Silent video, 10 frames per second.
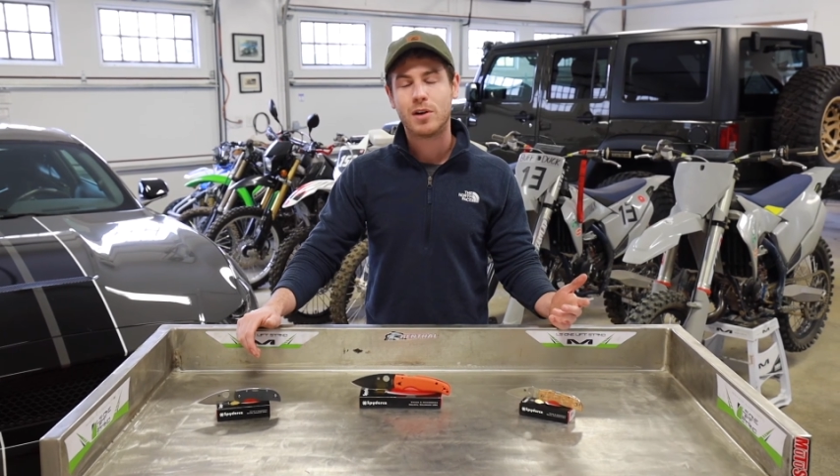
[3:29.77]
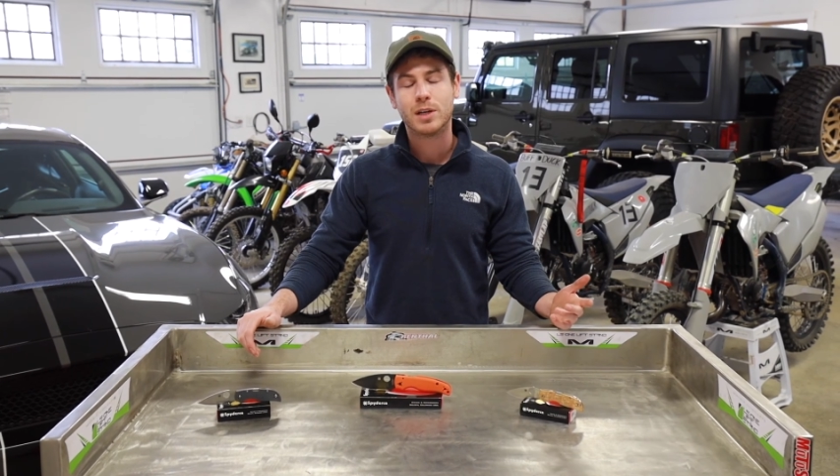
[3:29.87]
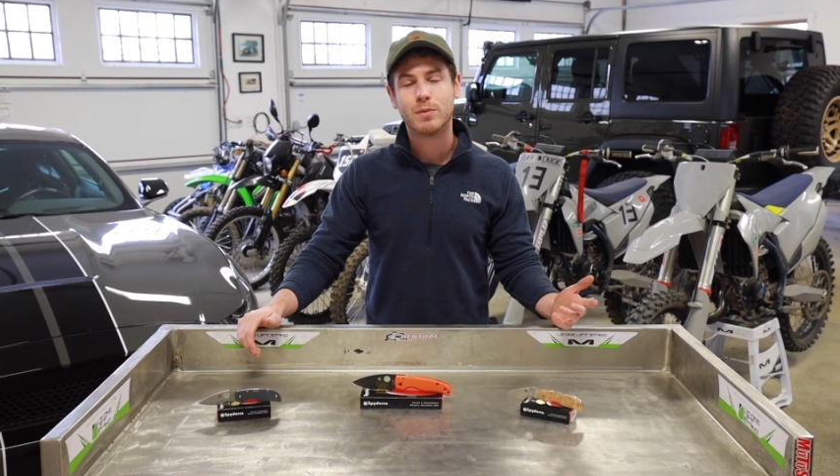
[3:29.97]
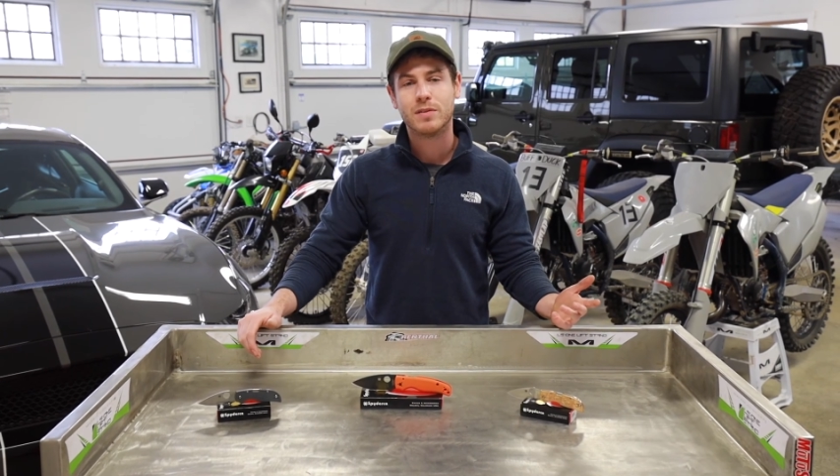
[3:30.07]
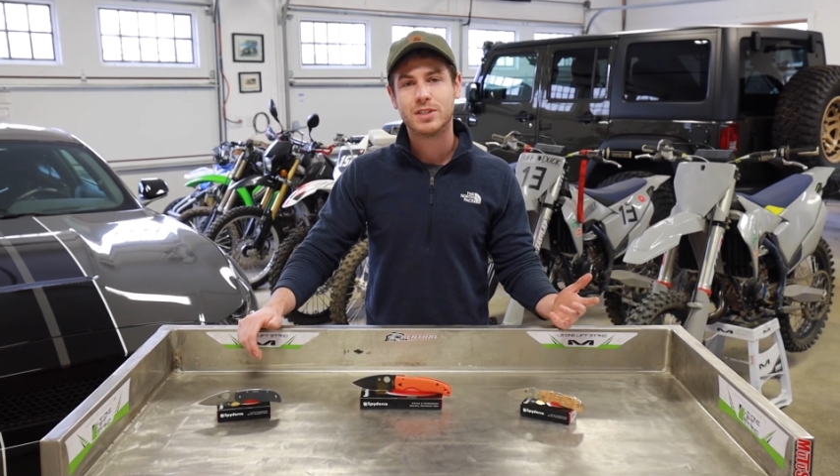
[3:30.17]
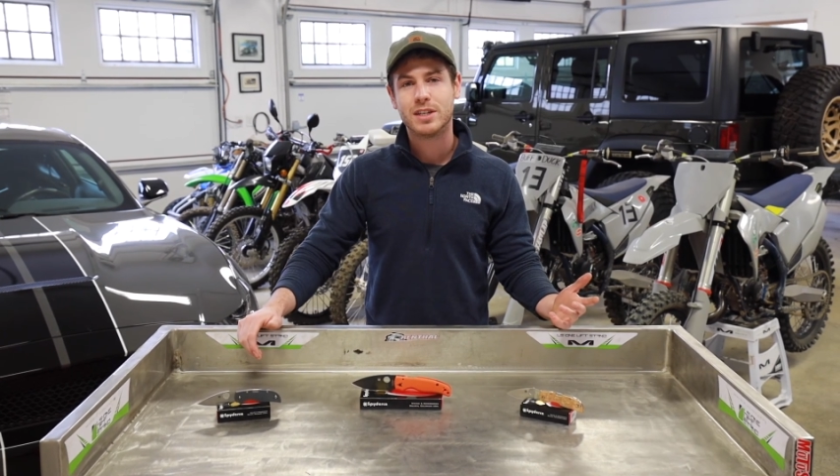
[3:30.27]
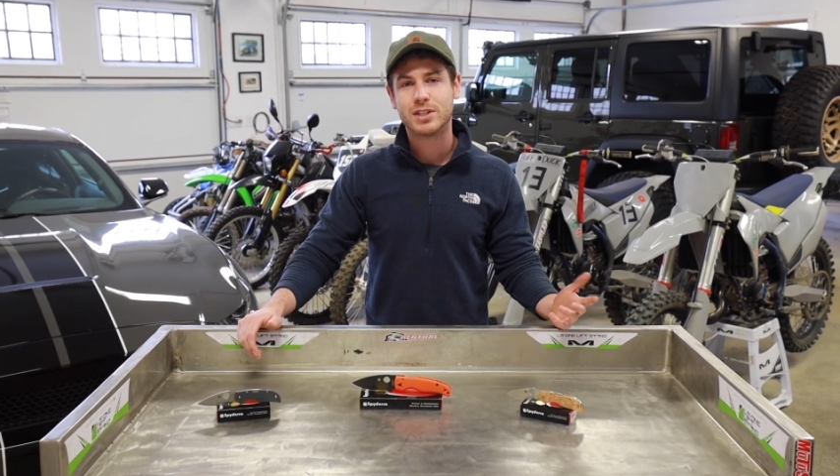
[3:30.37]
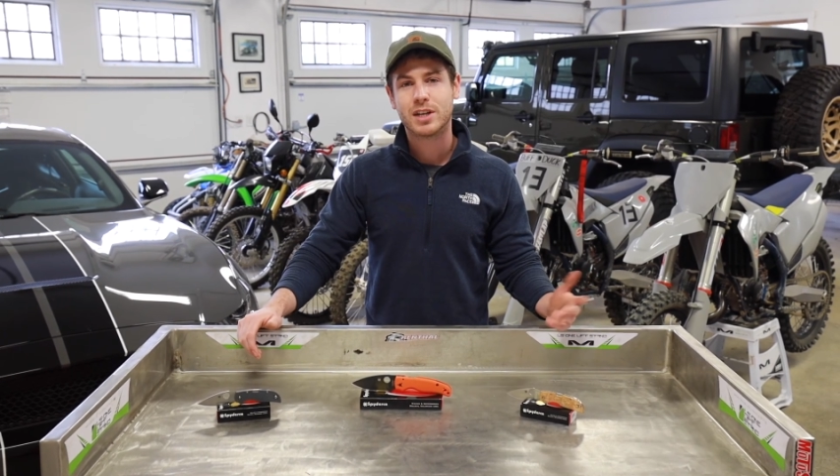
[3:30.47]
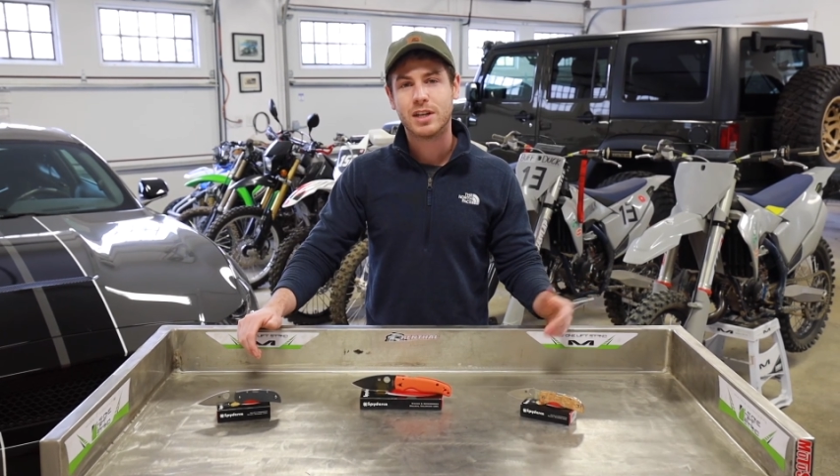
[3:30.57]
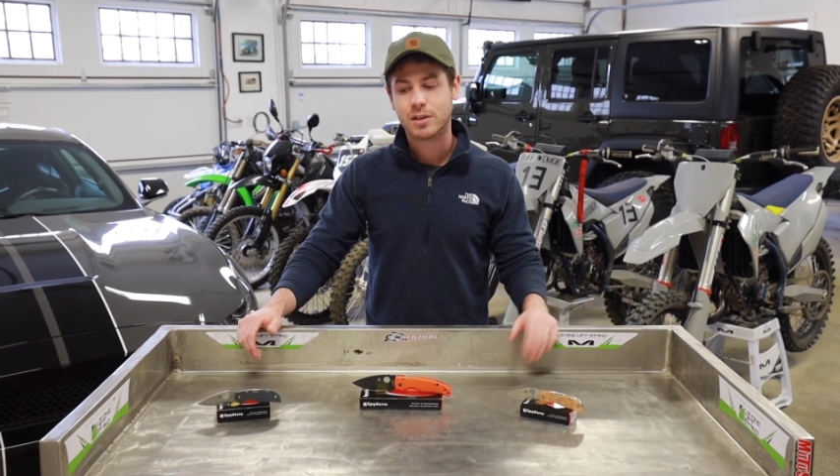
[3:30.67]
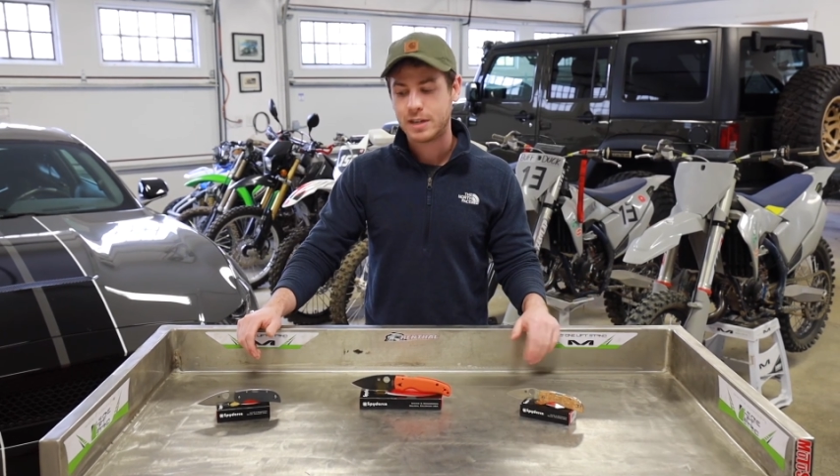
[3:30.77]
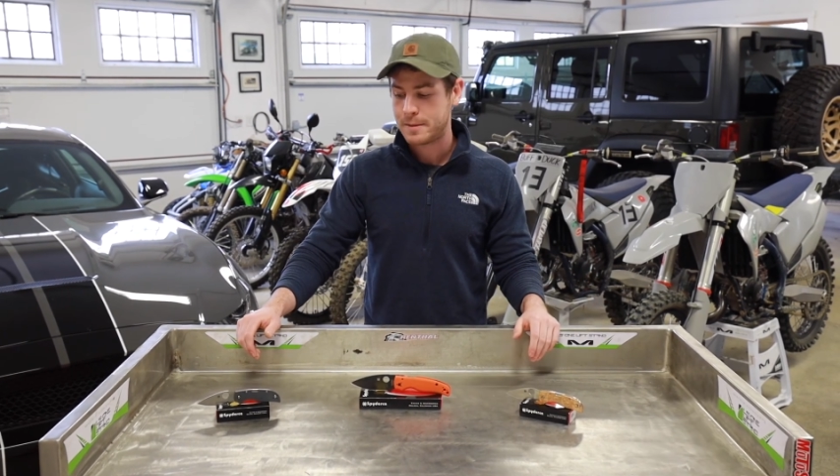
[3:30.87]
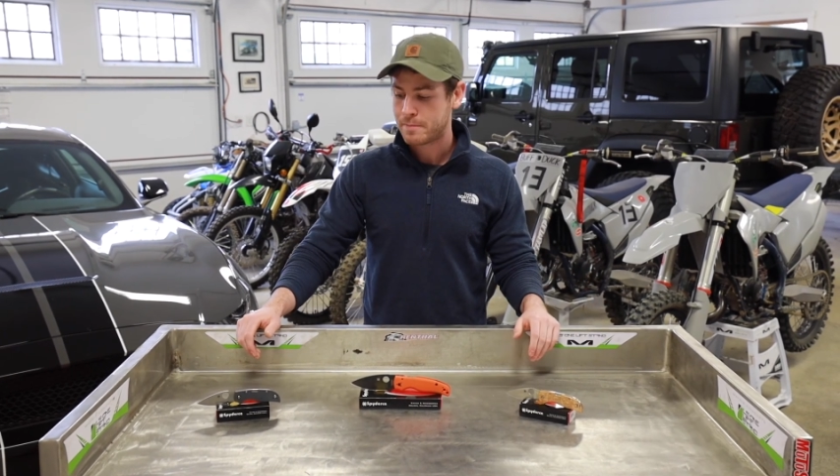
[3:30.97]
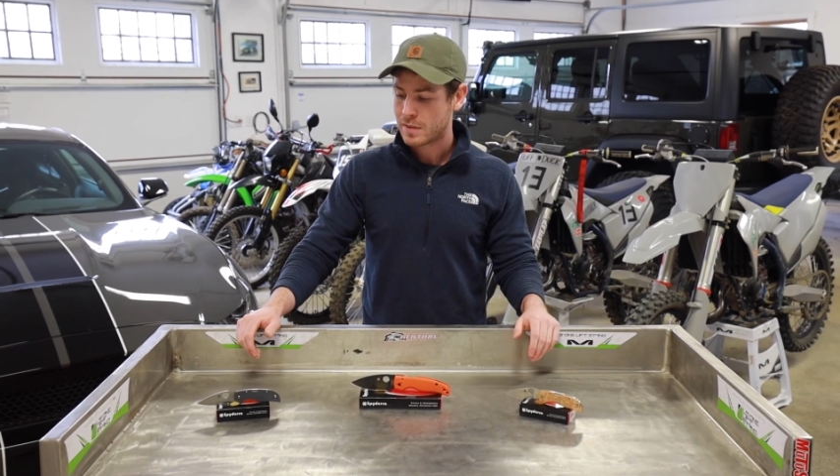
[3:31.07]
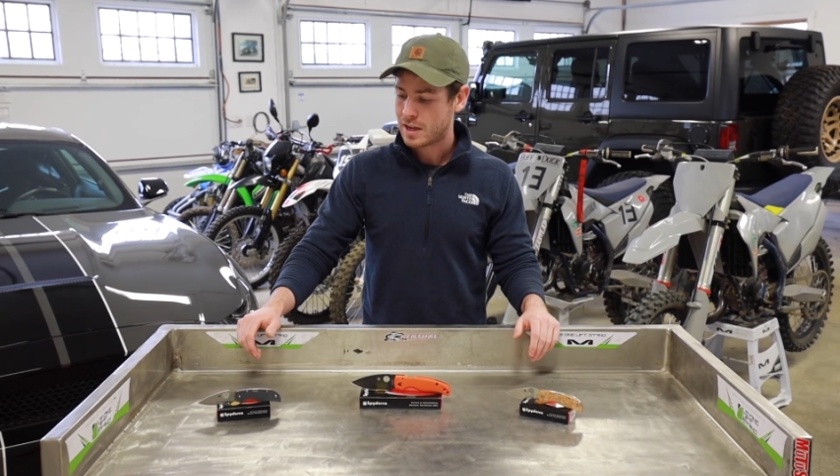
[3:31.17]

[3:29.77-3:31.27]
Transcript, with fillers: all at Rivers Edge Cutlery.